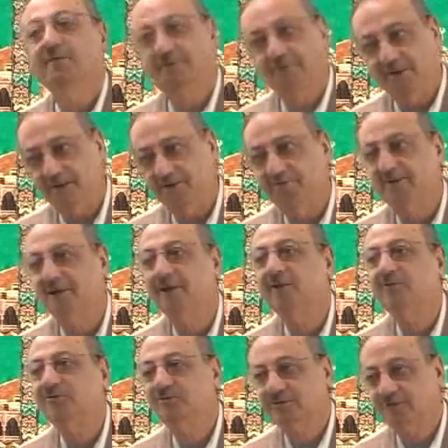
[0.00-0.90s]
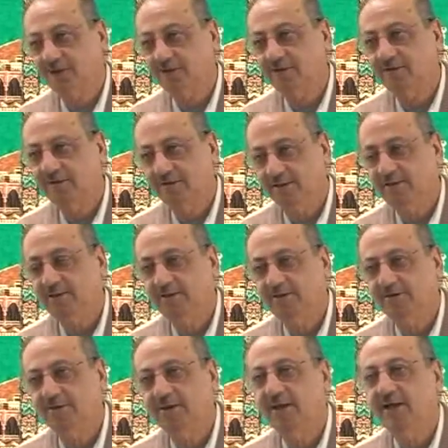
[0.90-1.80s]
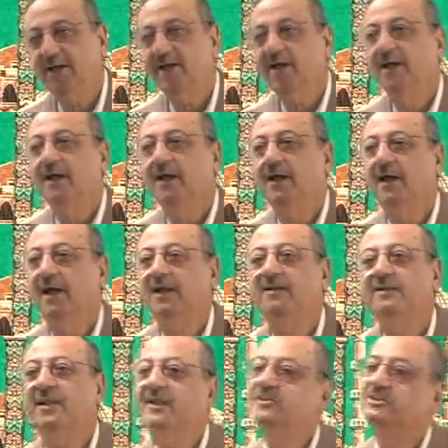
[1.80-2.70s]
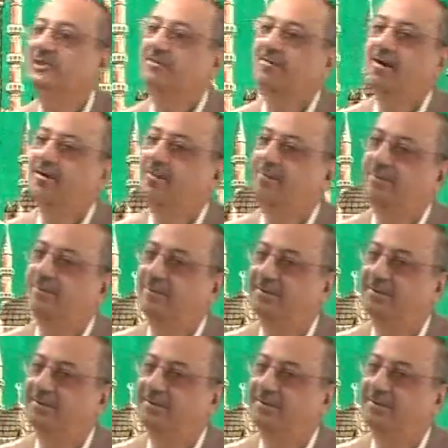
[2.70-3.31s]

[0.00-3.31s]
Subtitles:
and fi'lu shart. Okay? And then jawab.